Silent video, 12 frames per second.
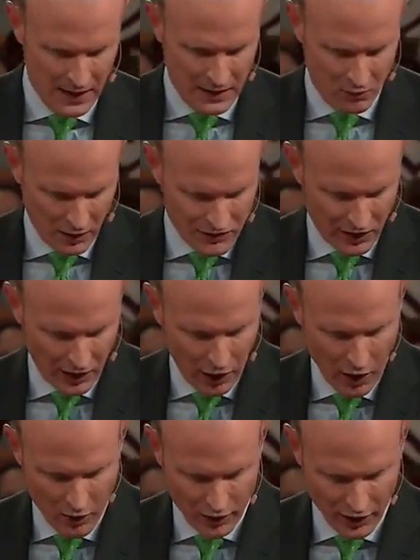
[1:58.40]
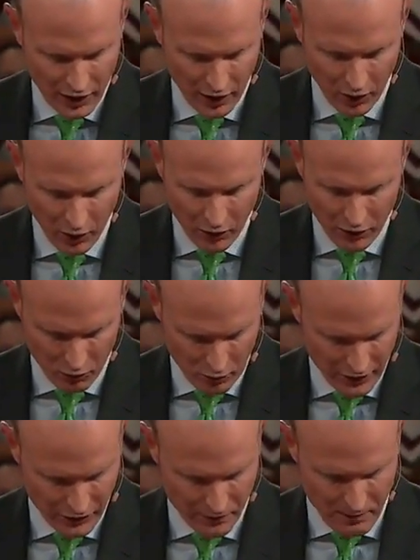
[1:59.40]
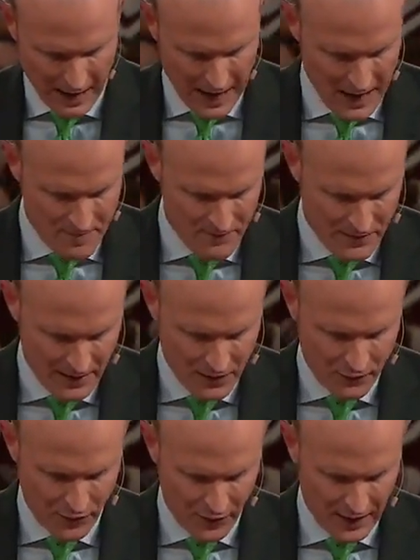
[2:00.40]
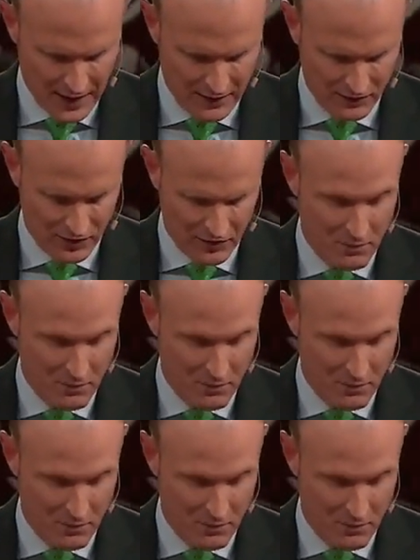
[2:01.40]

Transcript: it wasn't long ago that one of my friends and